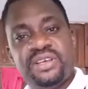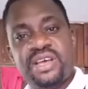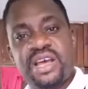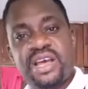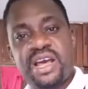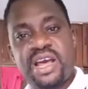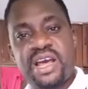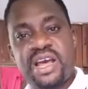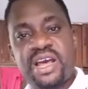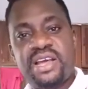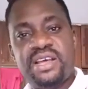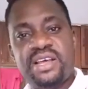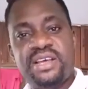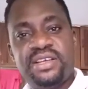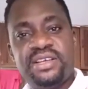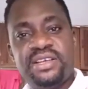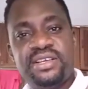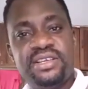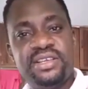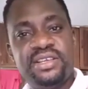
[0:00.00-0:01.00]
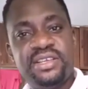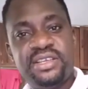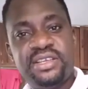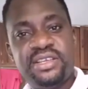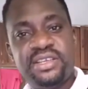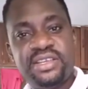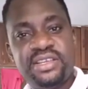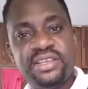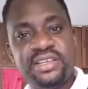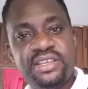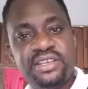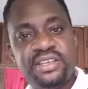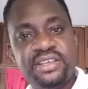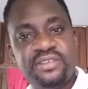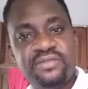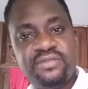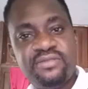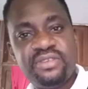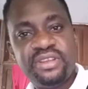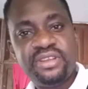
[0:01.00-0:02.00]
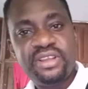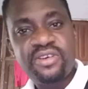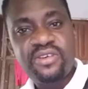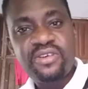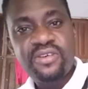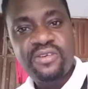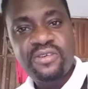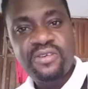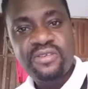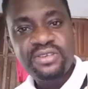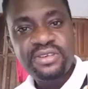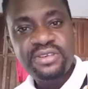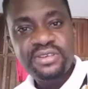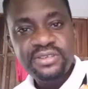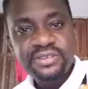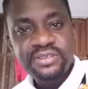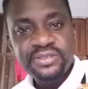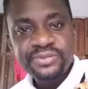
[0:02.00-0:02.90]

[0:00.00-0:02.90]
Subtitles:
what they call